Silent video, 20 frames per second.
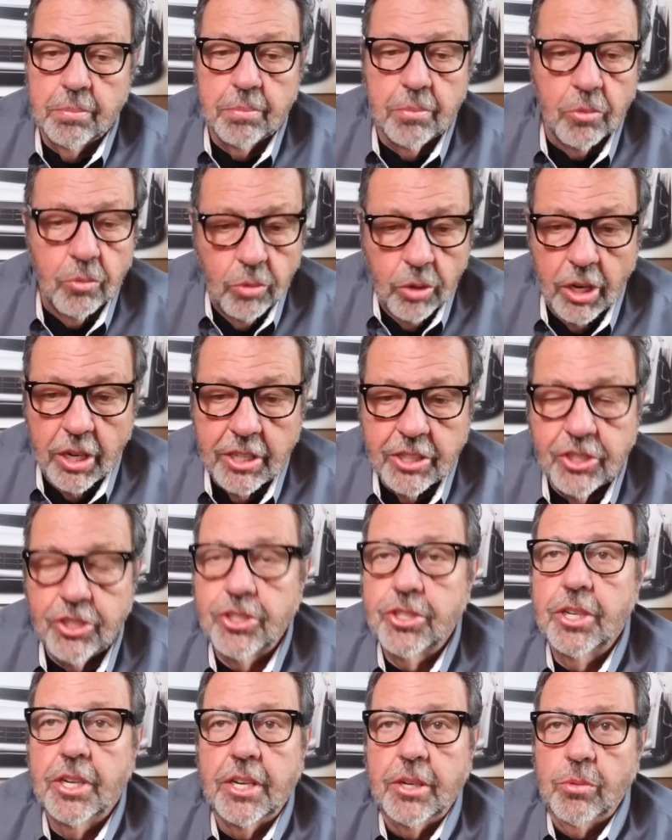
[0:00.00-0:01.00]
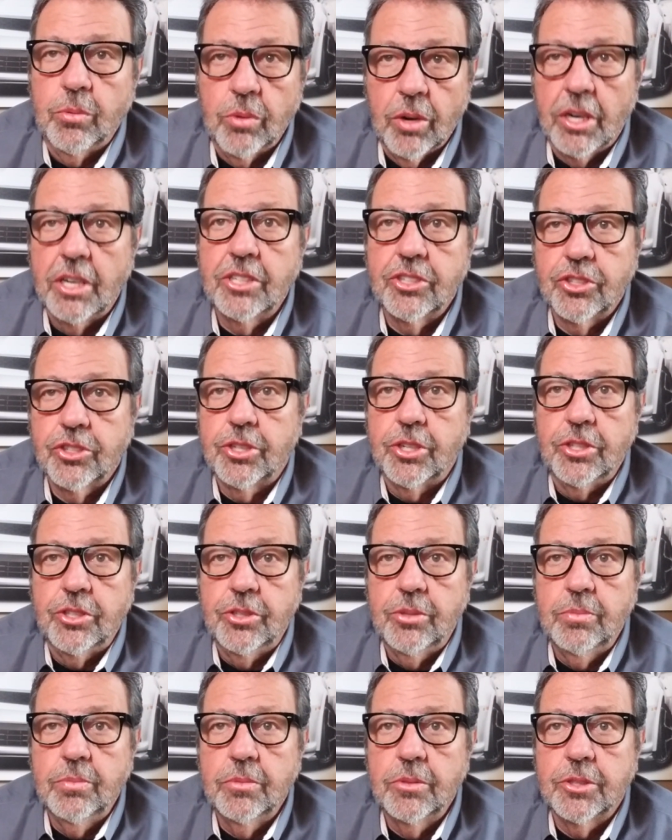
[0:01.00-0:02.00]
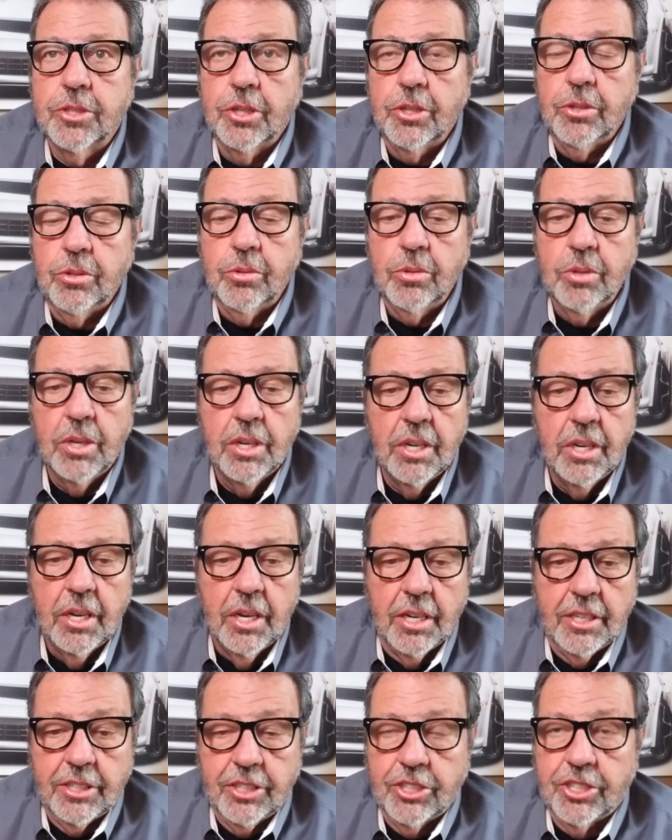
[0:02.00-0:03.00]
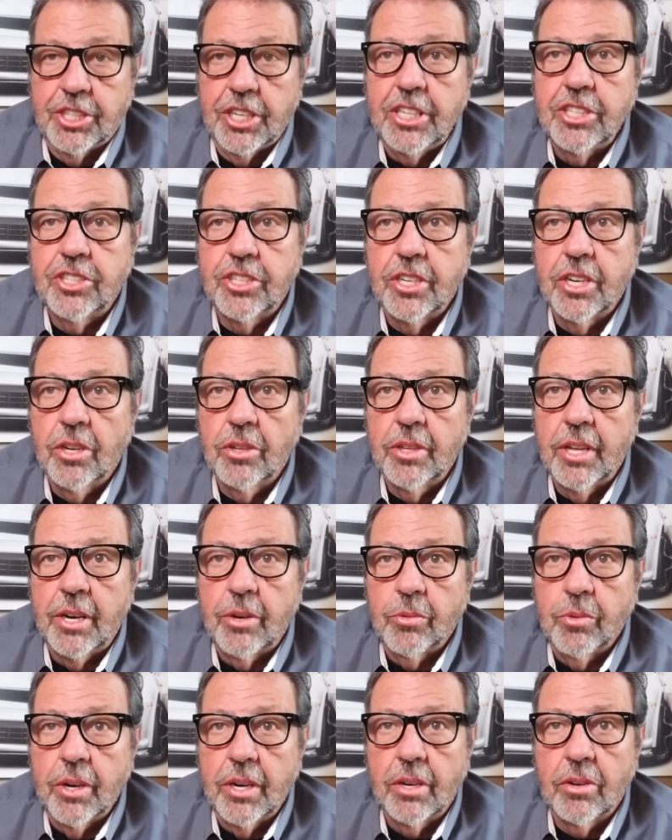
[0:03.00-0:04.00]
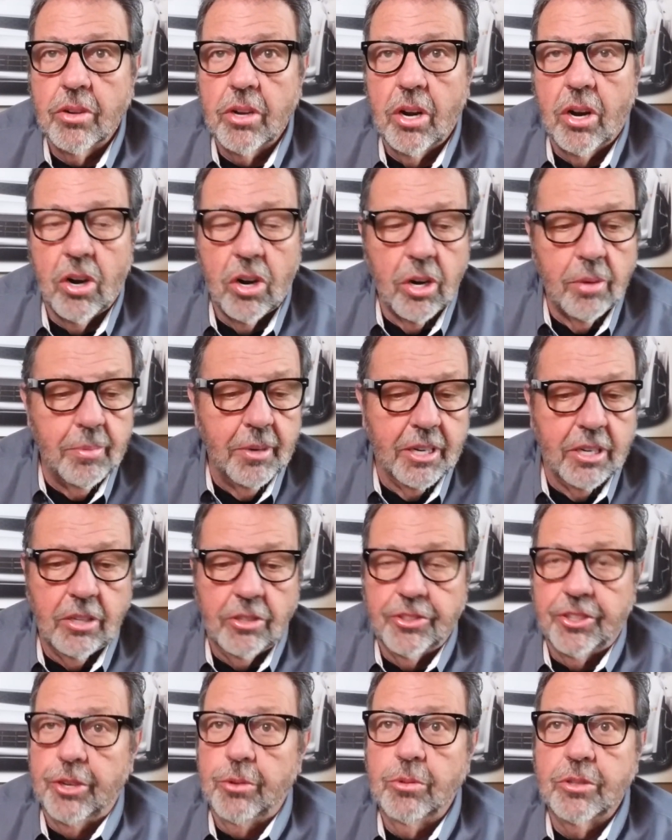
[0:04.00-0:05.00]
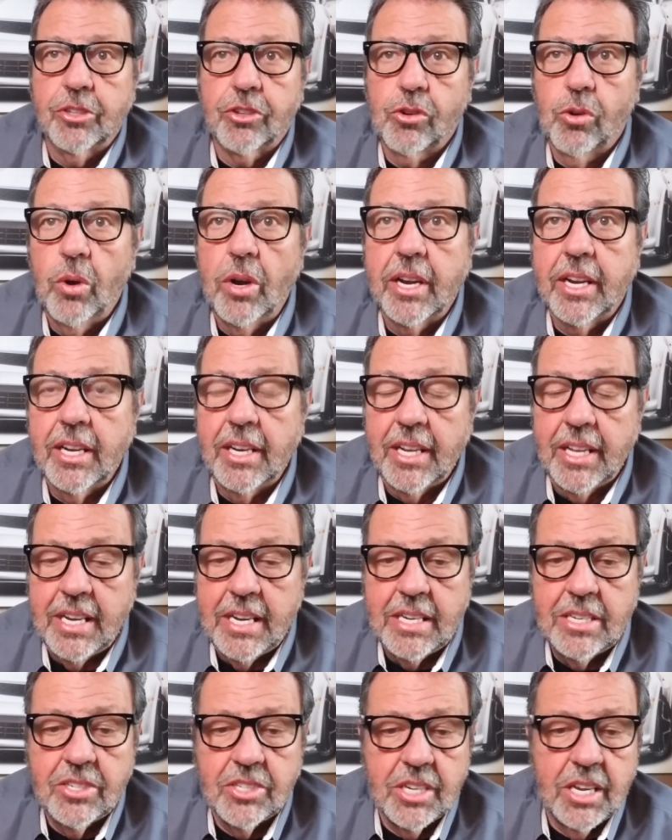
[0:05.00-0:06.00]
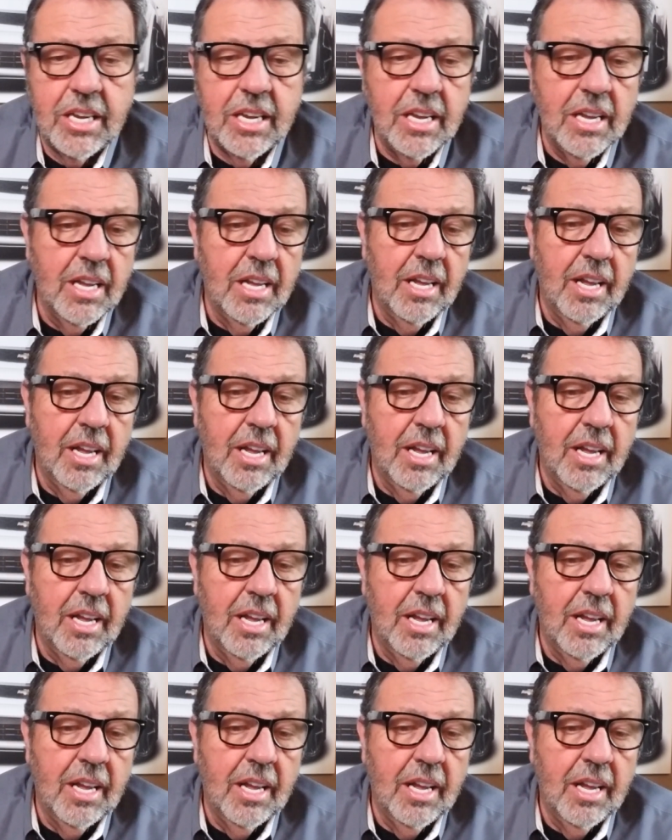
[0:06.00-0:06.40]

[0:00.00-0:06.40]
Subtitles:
rushed. He rushed to a decision on that rental car because it was quick and easy.